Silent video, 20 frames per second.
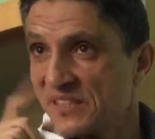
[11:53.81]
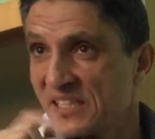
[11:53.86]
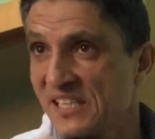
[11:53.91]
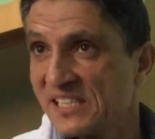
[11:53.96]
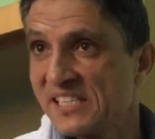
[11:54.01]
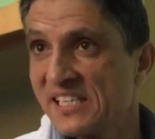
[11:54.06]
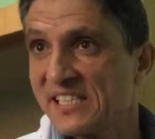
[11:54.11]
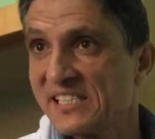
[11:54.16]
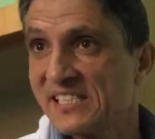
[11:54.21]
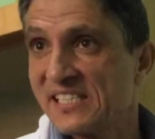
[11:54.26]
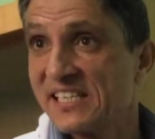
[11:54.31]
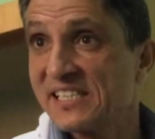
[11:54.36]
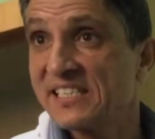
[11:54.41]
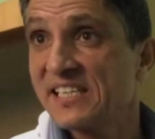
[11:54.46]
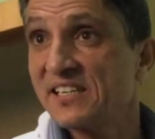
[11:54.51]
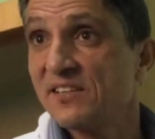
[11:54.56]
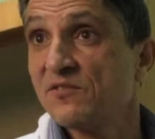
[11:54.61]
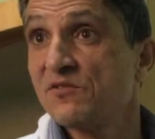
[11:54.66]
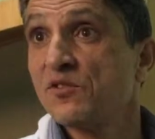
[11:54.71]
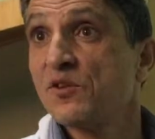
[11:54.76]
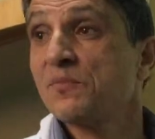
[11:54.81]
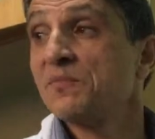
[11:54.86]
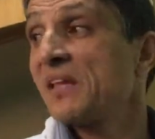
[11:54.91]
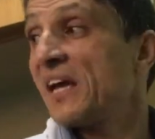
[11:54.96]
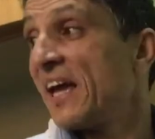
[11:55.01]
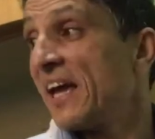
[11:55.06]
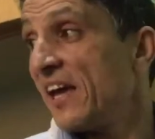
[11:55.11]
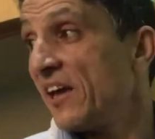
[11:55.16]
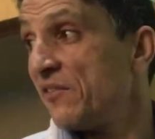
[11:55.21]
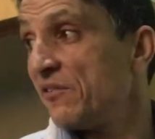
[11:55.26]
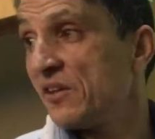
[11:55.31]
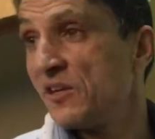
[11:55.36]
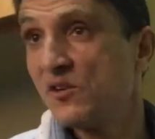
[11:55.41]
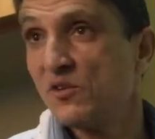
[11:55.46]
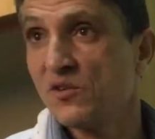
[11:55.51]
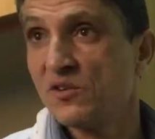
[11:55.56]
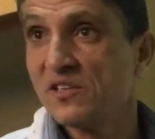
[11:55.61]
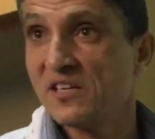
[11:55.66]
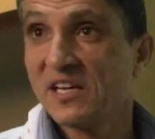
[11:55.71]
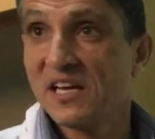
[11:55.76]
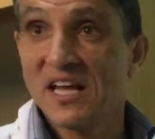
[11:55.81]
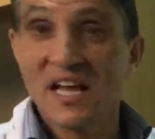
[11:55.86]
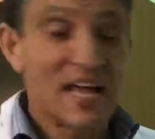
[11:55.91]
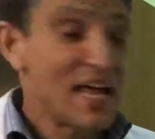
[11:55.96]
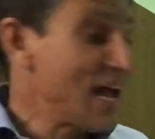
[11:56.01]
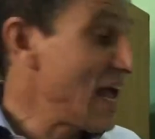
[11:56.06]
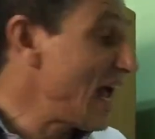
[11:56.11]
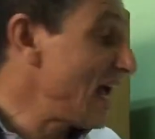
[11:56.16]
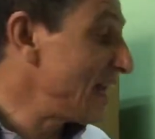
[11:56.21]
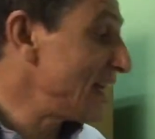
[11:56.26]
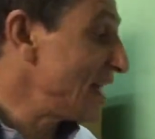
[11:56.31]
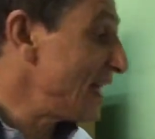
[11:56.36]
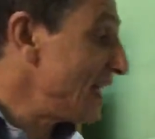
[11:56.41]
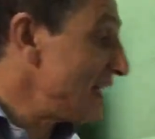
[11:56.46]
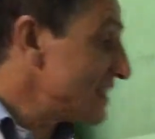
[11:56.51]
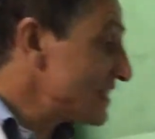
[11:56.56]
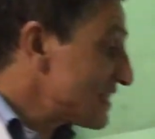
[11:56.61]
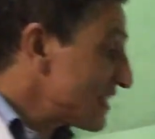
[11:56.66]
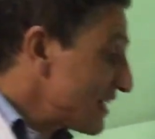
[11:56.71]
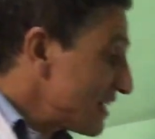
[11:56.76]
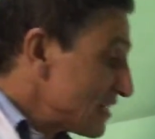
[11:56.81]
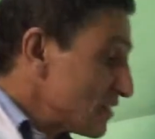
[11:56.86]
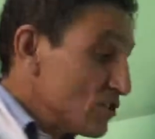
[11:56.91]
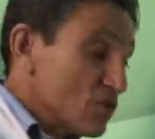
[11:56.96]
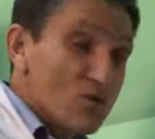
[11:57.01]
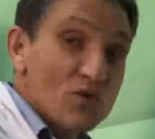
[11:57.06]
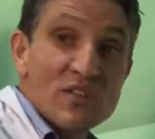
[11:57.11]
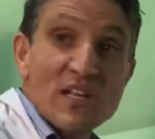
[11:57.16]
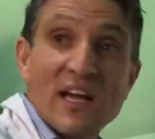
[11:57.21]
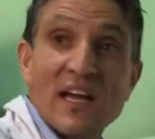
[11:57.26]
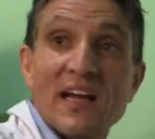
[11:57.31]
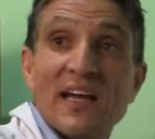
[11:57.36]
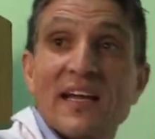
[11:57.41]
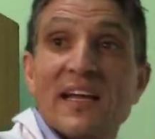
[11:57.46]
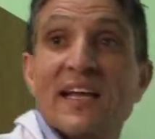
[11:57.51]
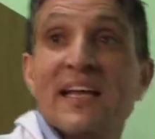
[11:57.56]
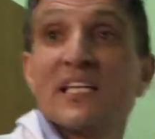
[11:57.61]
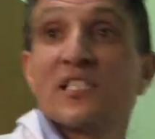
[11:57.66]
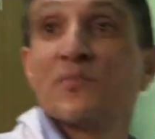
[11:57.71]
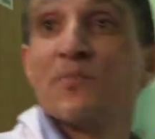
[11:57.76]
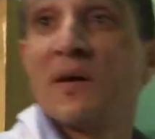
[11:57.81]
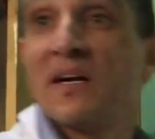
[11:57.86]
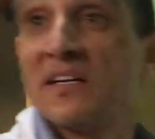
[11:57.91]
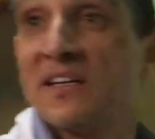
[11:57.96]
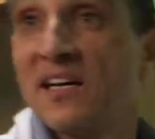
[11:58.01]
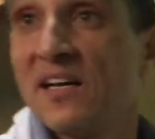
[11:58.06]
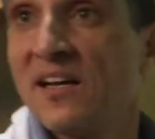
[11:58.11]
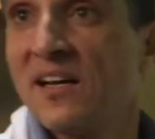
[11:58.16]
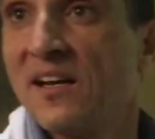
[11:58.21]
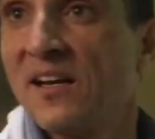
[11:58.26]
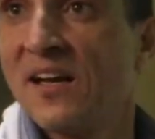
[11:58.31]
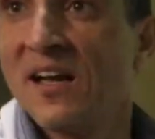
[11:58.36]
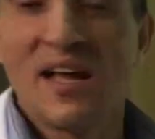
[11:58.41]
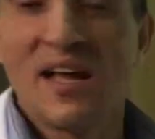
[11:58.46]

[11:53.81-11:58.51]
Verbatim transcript: is exiting from the AV node and entering to the Hayes bundle